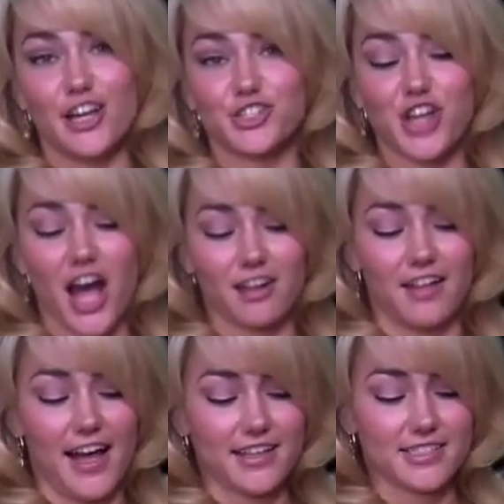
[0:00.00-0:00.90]
a shot
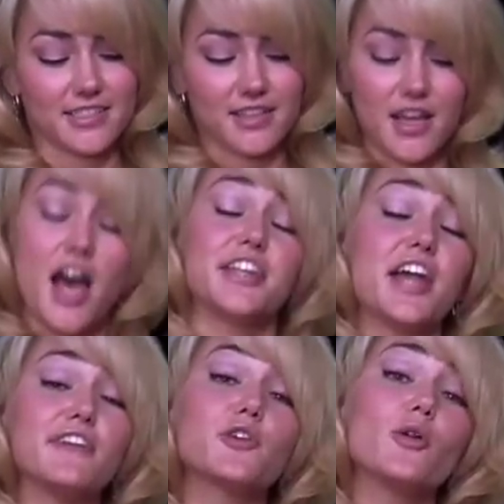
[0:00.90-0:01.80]
glass.
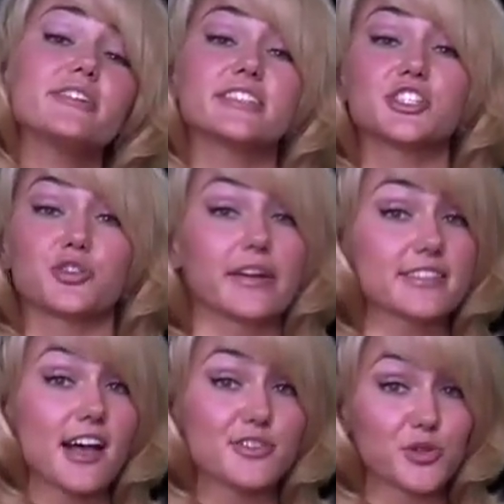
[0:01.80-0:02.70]
Now, of course, this drink
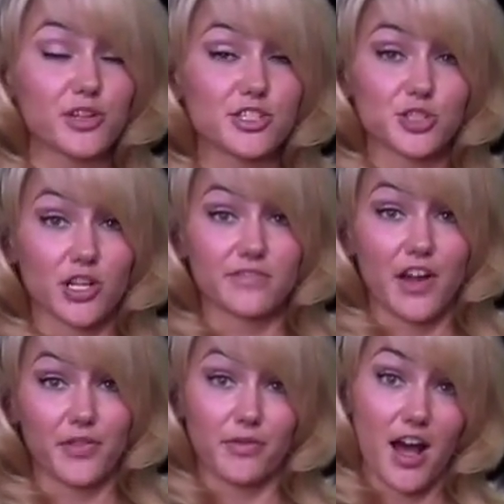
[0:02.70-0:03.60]
is also good served
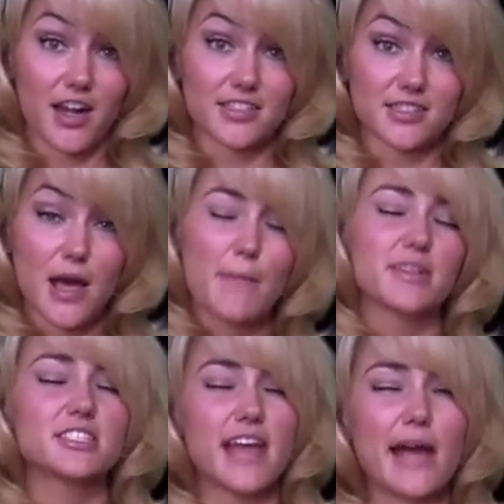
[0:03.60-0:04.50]
on the rocks,
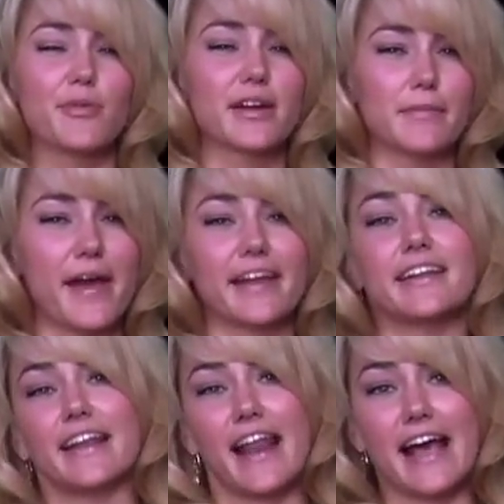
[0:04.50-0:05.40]
but today we're going to make it
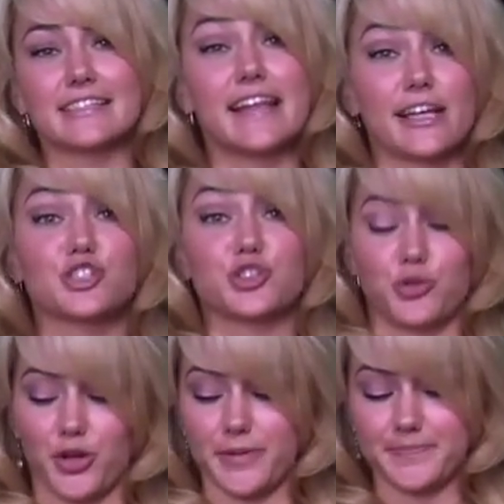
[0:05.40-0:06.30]
as a nice
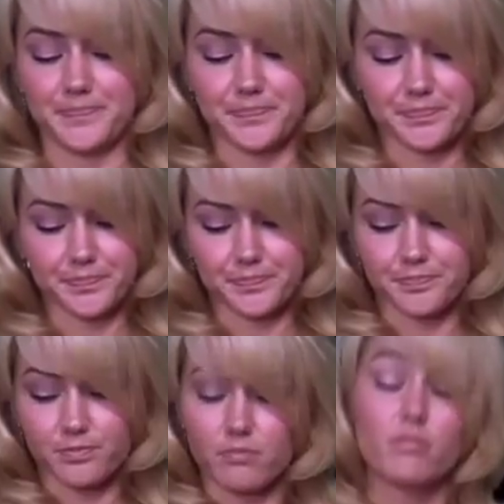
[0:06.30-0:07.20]
shooter.
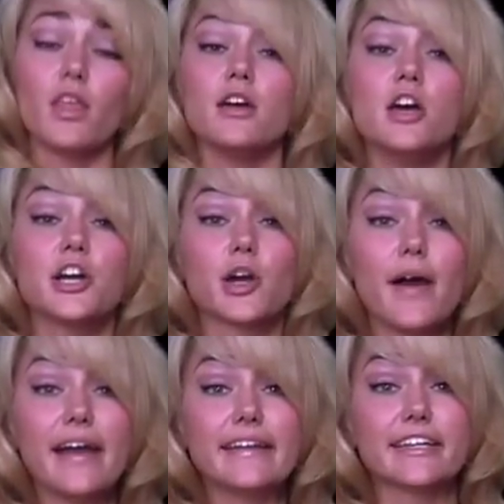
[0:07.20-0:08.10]
Go
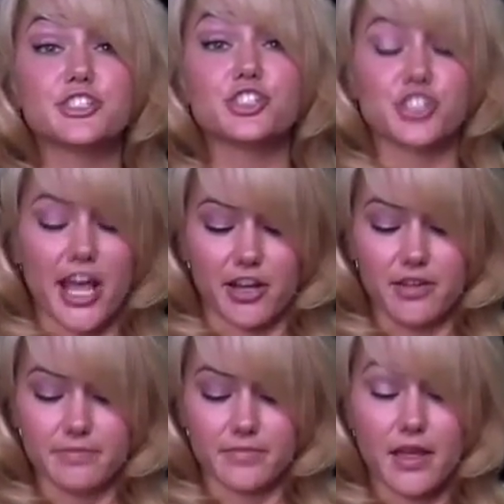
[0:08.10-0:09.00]
ahead and get your
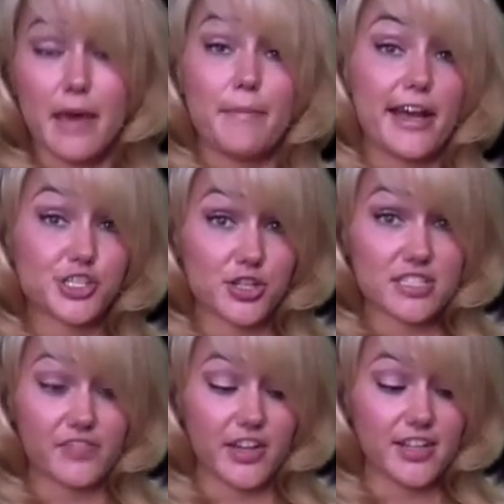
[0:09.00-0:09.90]
shaker. Make sure
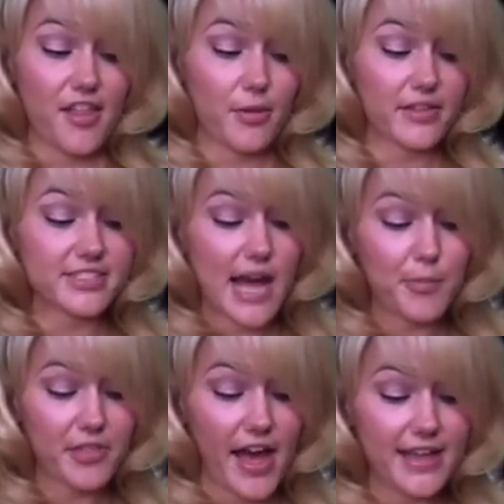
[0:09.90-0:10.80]
it's filled all the way to the
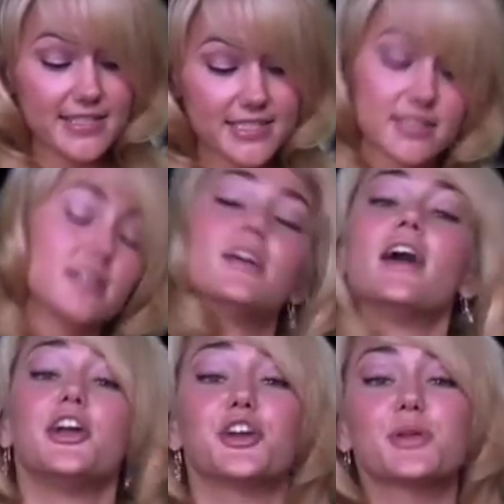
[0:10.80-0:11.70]
top with ice.
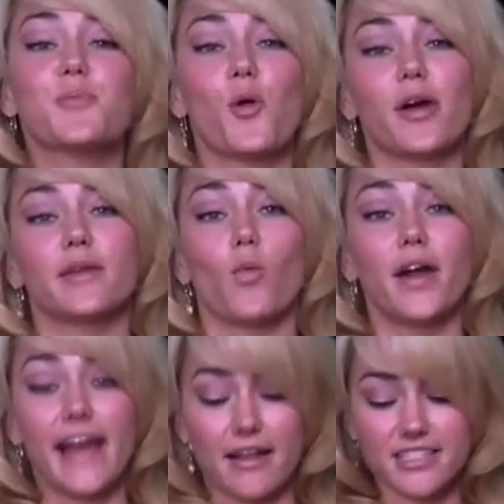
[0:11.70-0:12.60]
You're going to pour in
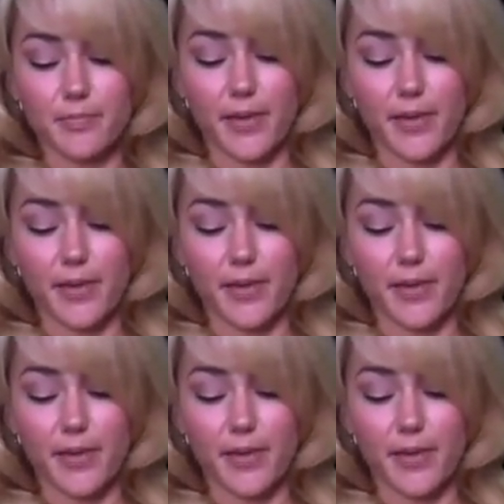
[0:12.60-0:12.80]
1 ounce